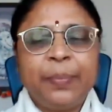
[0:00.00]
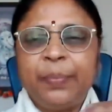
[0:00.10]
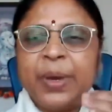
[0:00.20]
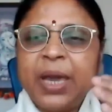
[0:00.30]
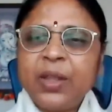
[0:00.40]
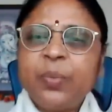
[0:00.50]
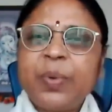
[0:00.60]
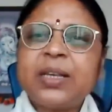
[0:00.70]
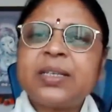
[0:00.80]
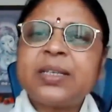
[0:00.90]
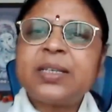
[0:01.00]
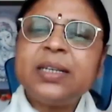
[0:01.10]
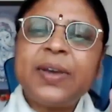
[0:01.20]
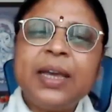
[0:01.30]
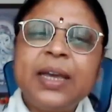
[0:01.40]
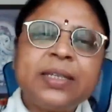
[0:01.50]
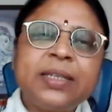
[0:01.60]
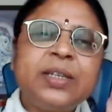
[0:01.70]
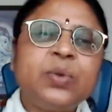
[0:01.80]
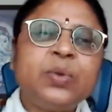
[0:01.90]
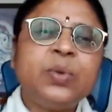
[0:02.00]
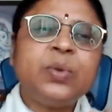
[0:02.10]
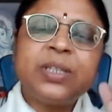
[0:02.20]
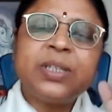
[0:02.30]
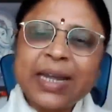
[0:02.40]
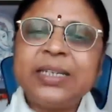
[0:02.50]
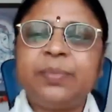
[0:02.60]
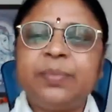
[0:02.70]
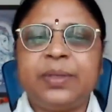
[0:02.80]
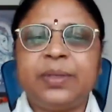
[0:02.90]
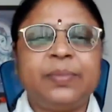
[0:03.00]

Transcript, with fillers: Abheda Upasana is very easy to, is tangible.